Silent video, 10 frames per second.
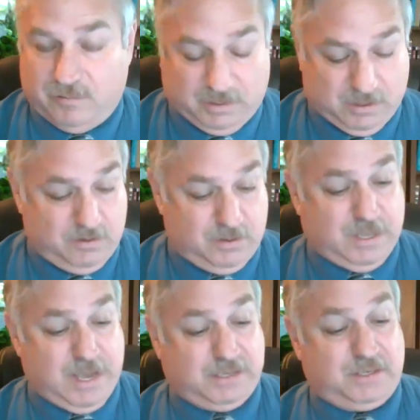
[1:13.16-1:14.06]
we know that
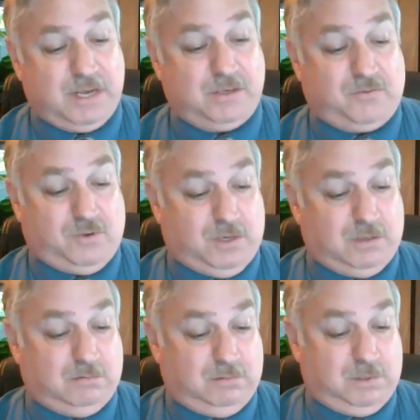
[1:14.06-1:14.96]
that scent's
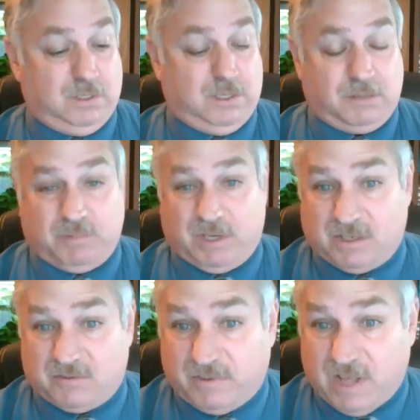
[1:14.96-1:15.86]
real
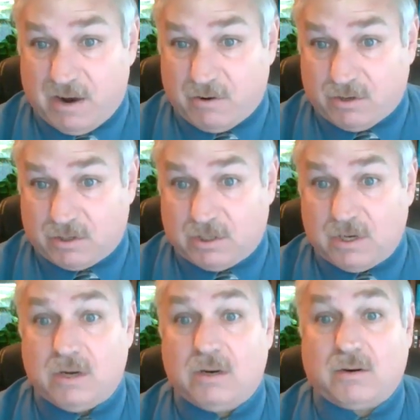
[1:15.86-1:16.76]
because flowers
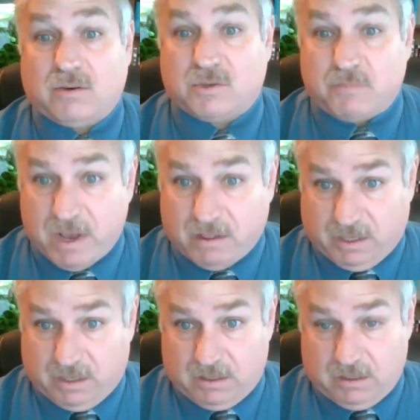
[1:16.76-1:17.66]
are
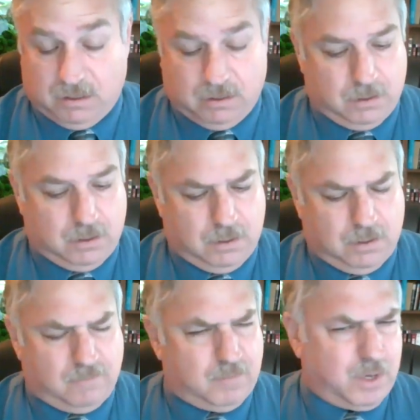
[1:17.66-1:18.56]
smelly.
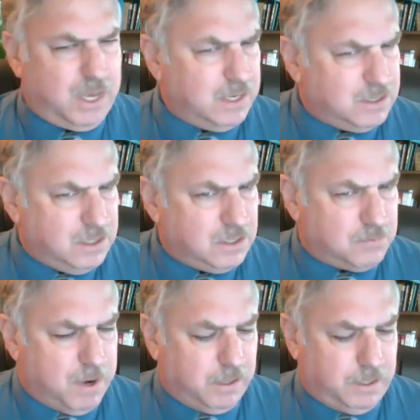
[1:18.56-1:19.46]
We can't see
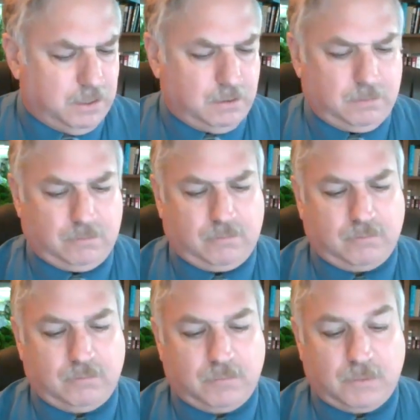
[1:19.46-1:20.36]
smelly,
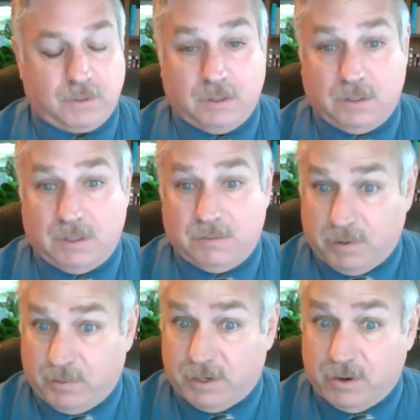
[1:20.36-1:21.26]

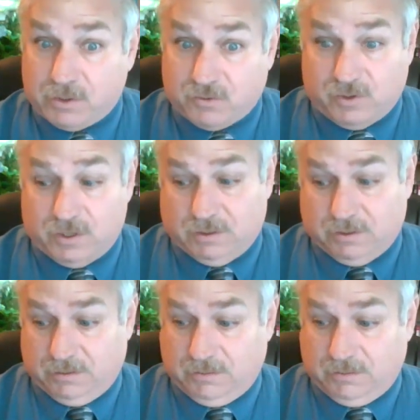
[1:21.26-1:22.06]
but we know it's real.